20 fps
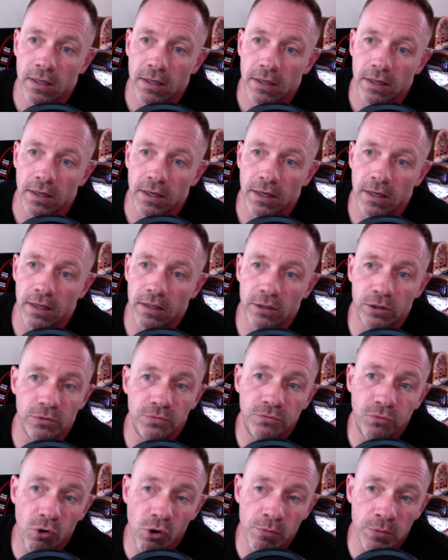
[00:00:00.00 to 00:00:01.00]
uh, a little
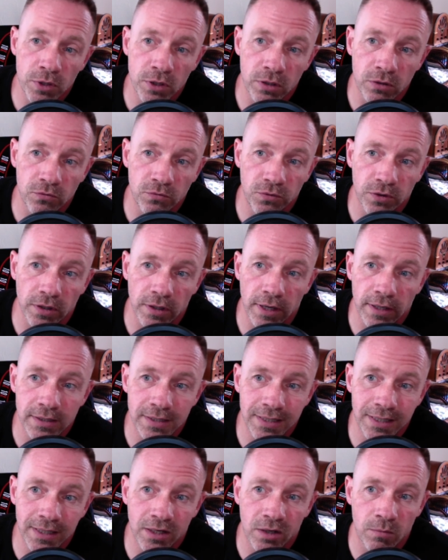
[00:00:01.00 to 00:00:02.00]
form that you can fill out
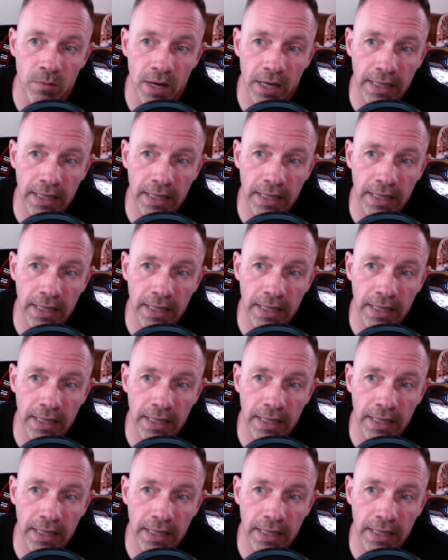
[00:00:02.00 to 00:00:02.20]
to get on my